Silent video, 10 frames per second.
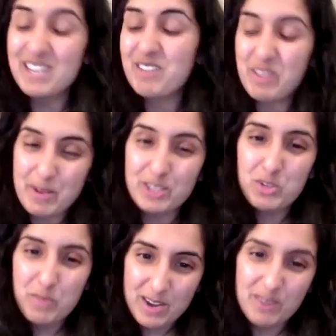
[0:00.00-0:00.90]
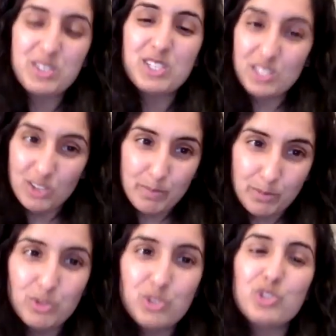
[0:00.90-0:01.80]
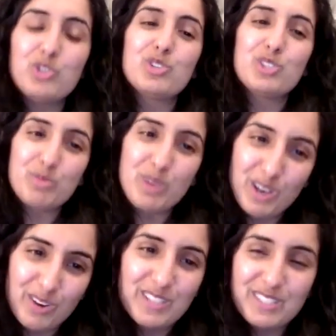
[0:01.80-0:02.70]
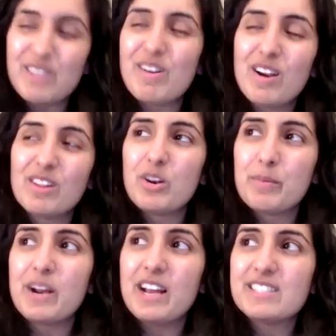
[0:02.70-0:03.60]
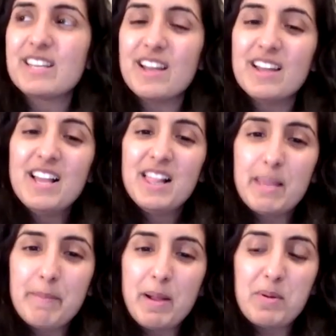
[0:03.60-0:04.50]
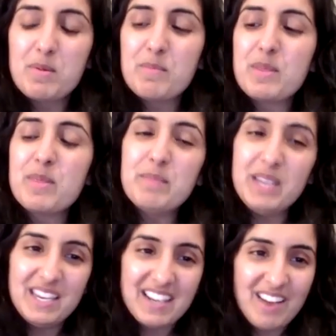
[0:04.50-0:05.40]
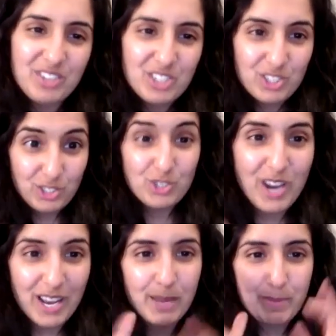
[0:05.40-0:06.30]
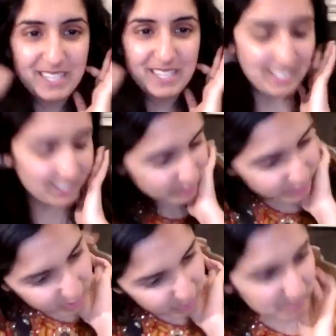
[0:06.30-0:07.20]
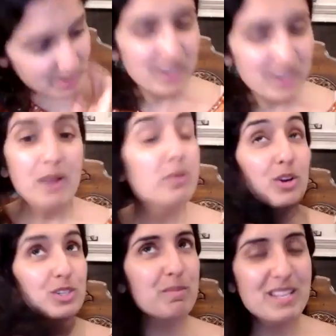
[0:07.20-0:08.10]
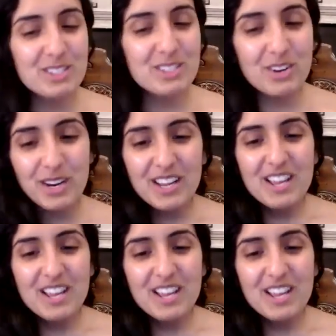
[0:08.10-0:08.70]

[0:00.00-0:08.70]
yet females do better, which is, you know, Boost Juice as well. There are a lot of brands that are led by women, but the media coverage in Australia particularly goes to women, or goes to men, sorry.